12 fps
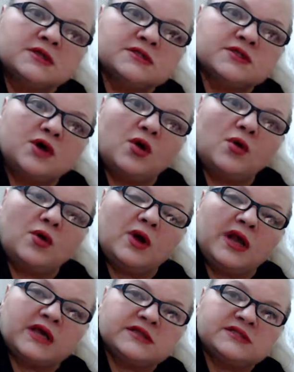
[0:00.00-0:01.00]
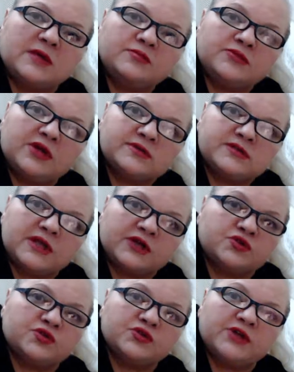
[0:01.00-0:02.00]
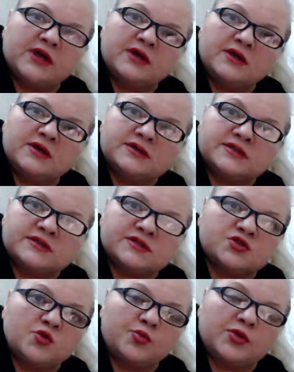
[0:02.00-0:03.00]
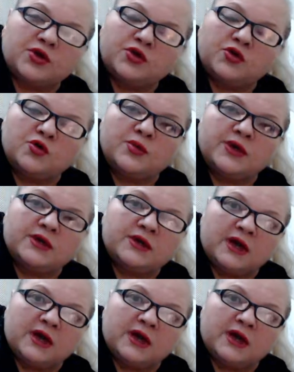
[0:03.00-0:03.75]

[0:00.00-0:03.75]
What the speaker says: So like sometimes, like today is super humid.